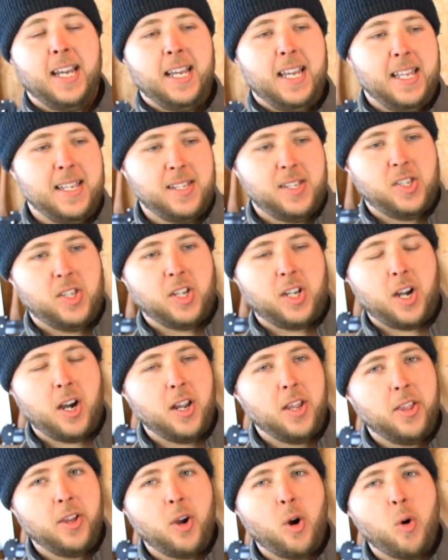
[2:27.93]
is the
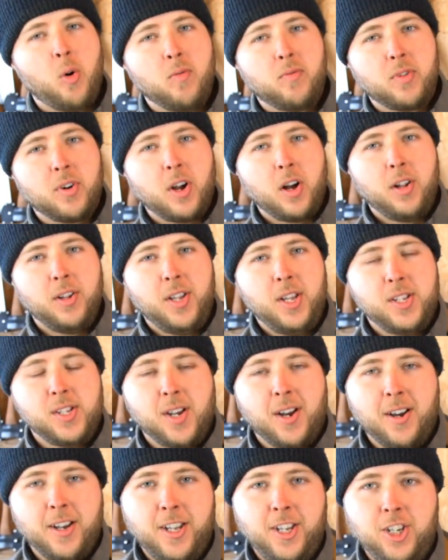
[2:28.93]
kind of the overall
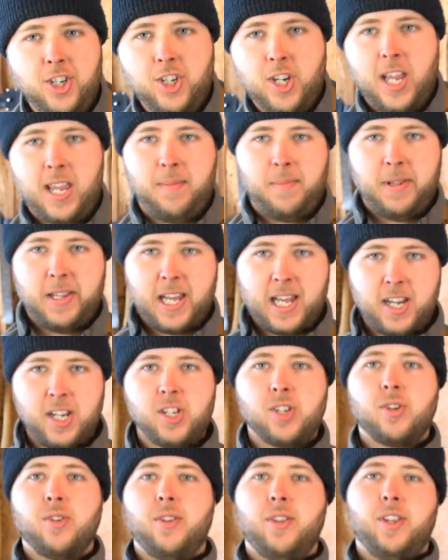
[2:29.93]
design shape, and that
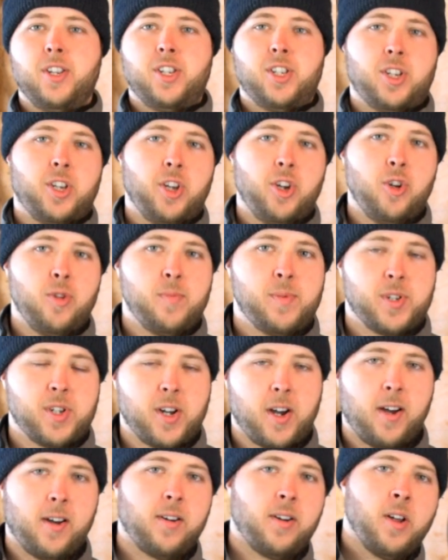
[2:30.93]
is sort of this tube
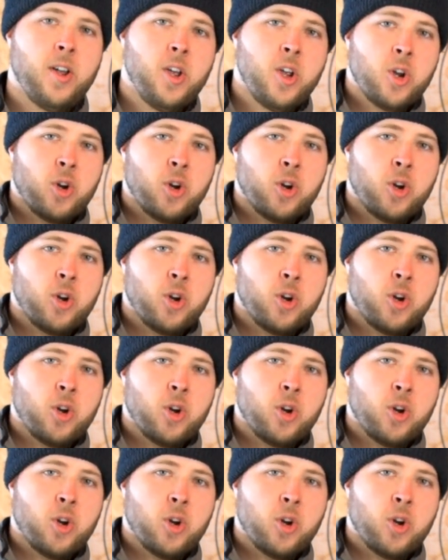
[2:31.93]
style,